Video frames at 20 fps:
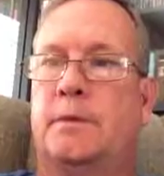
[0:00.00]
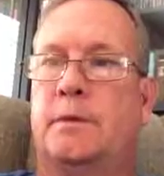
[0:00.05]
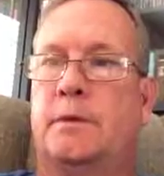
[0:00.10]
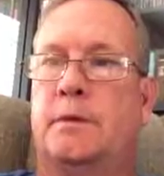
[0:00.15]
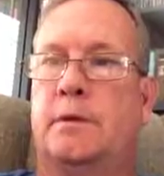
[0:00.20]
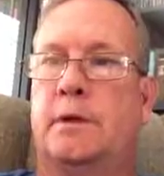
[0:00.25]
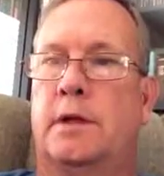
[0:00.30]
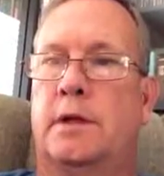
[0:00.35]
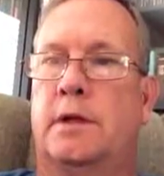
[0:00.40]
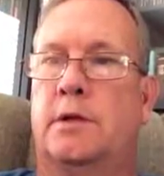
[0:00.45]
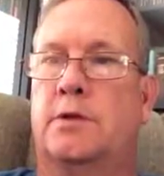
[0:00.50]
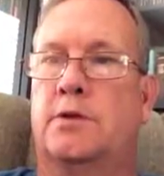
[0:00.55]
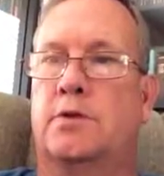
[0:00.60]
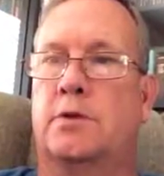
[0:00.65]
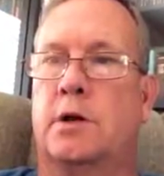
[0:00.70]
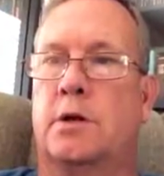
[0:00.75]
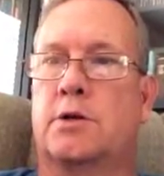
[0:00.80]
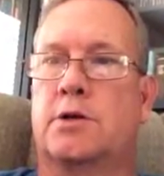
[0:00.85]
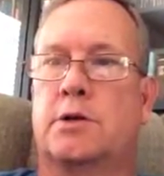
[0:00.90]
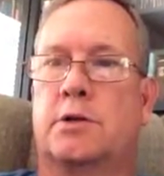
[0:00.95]
the
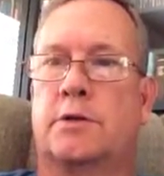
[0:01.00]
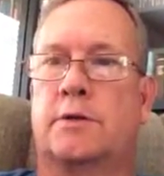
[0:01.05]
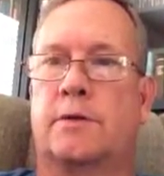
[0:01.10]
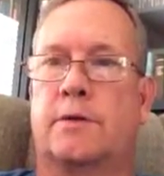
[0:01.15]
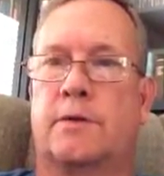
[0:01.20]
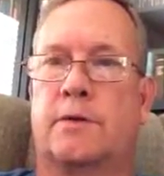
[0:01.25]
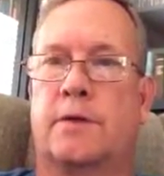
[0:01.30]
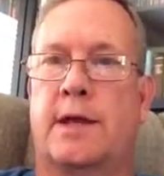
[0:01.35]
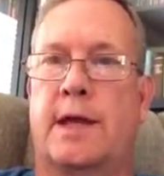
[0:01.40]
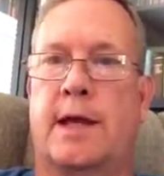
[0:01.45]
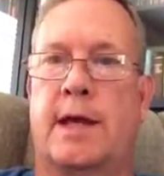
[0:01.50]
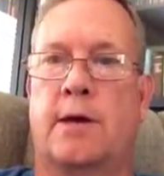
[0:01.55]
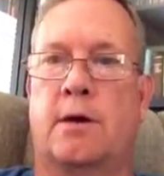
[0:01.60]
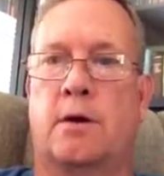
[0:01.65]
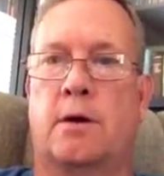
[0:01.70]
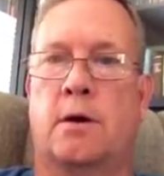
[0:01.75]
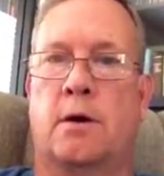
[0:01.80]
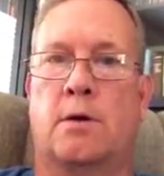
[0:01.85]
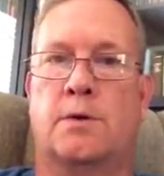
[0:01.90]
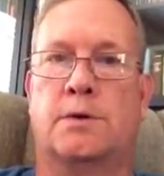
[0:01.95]
instructions for that
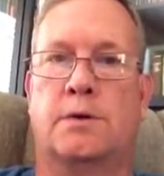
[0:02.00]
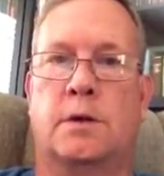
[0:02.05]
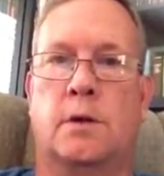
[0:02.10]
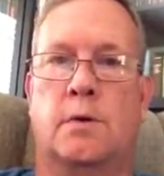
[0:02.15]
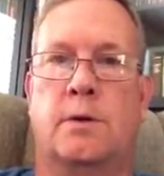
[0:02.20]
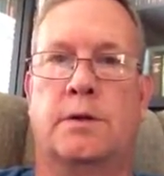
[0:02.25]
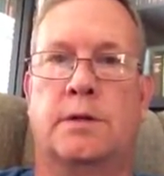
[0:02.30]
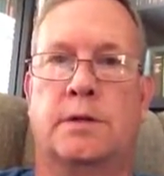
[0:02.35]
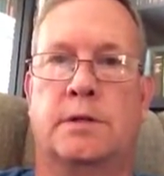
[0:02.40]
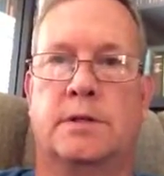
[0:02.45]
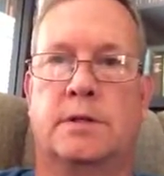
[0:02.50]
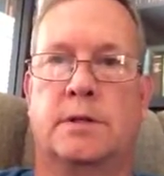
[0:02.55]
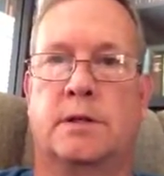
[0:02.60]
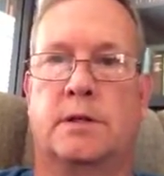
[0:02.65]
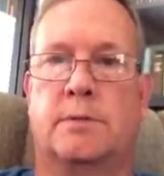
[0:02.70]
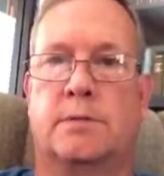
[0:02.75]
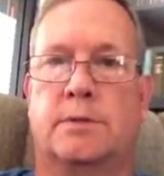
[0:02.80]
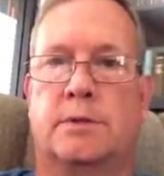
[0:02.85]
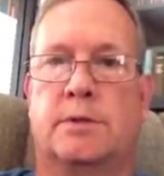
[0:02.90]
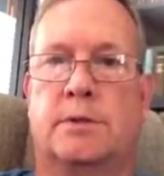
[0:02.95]
are also in the
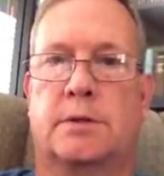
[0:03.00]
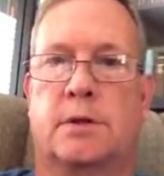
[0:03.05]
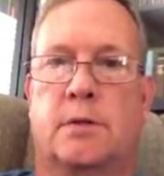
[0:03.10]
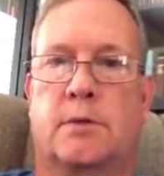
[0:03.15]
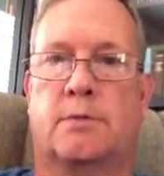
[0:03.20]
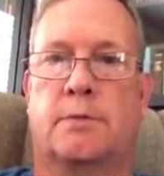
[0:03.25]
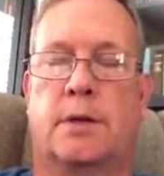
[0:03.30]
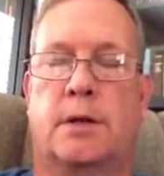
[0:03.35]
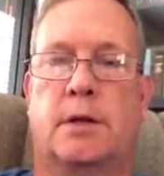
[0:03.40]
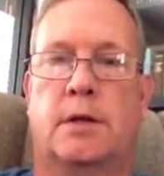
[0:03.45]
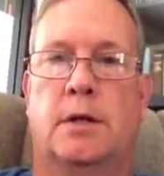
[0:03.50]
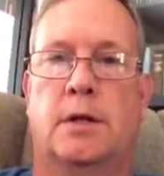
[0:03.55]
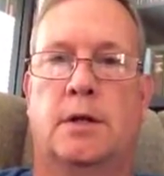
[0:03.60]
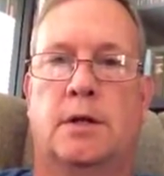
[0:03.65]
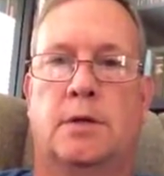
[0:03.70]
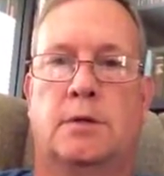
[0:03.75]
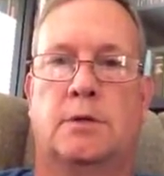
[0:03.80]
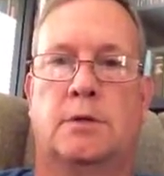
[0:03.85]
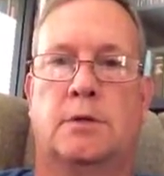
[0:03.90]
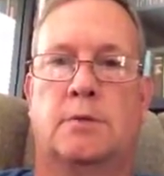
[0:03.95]
syllabus. So
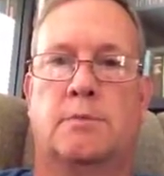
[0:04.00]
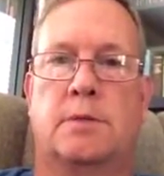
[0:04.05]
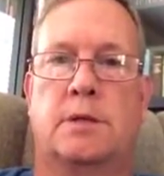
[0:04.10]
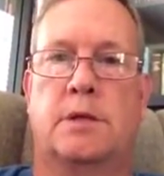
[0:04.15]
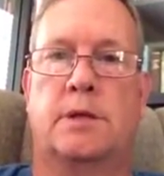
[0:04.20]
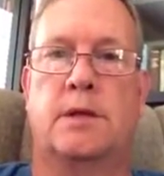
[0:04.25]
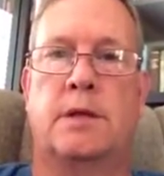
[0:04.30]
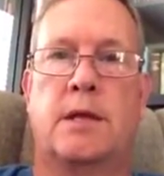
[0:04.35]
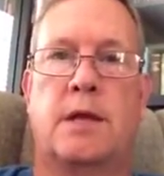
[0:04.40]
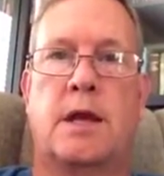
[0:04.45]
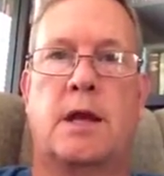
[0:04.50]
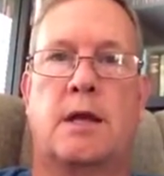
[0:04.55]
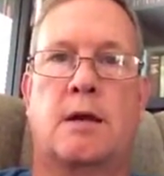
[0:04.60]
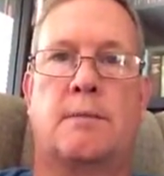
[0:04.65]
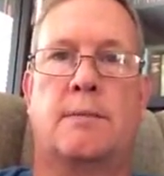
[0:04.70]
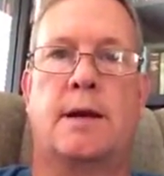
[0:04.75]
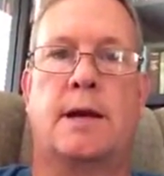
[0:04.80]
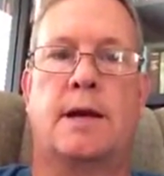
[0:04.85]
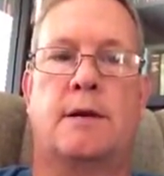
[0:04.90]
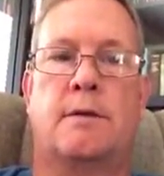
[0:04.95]
be thinking
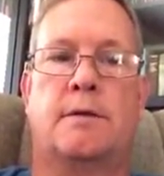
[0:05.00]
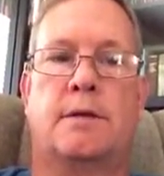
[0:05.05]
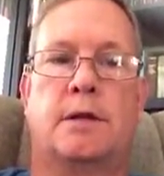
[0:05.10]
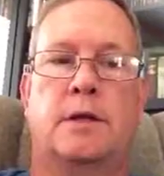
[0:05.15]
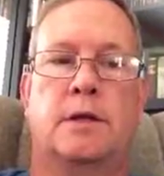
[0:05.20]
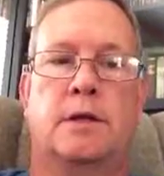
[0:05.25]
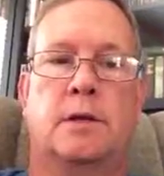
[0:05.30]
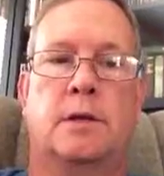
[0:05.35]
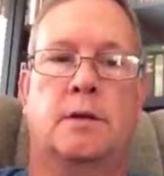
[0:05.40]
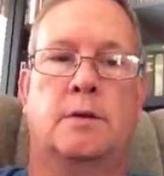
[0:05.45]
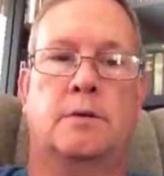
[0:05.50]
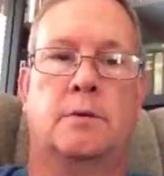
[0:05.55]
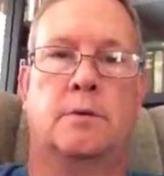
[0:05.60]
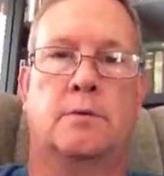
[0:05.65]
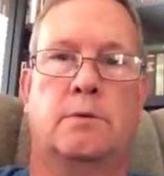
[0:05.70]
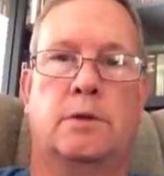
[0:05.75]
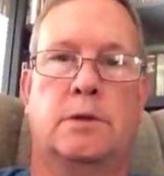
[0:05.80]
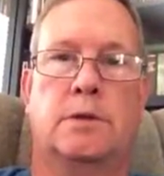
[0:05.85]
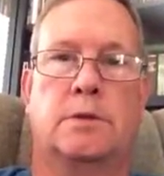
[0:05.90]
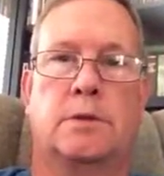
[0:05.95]
about the
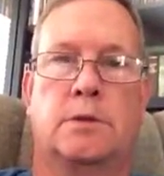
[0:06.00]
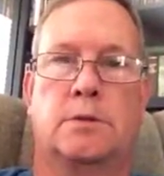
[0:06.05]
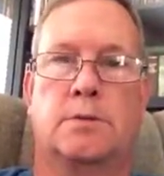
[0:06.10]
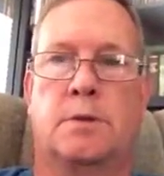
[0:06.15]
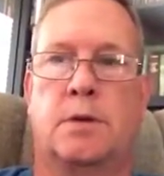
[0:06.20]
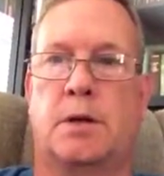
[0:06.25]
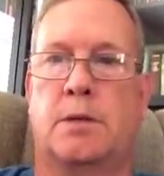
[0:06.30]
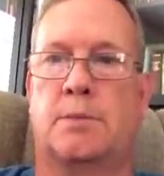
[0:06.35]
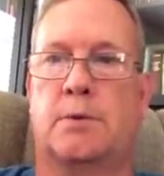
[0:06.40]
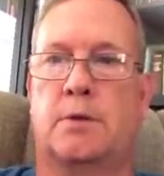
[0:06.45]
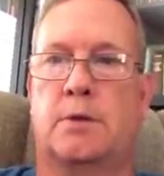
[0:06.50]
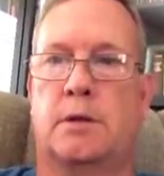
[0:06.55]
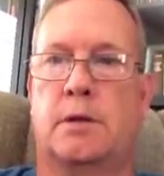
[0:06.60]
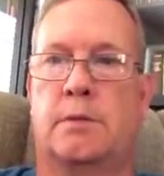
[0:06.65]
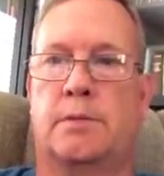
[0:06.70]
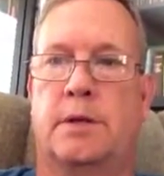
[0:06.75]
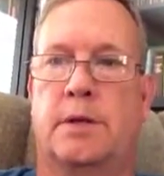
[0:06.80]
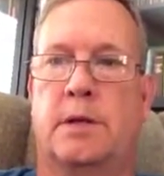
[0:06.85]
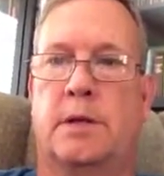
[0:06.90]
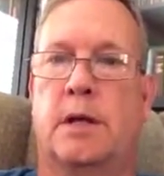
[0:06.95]
research paper
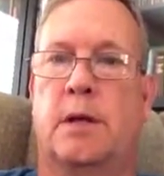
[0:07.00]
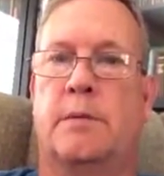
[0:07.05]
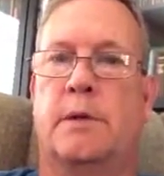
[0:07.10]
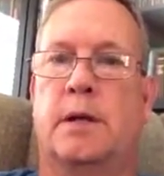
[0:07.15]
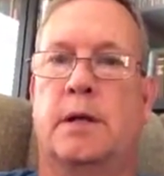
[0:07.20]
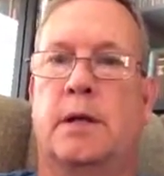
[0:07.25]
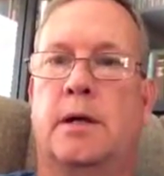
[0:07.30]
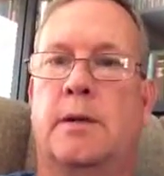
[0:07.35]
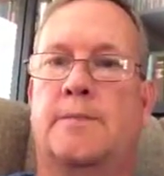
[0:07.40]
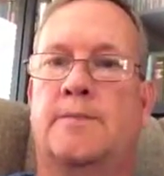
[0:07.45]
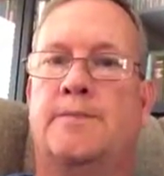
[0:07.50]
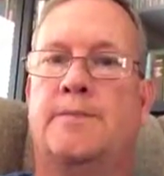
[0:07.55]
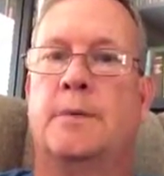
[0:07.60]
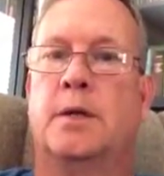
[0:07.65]
that'll be coming up.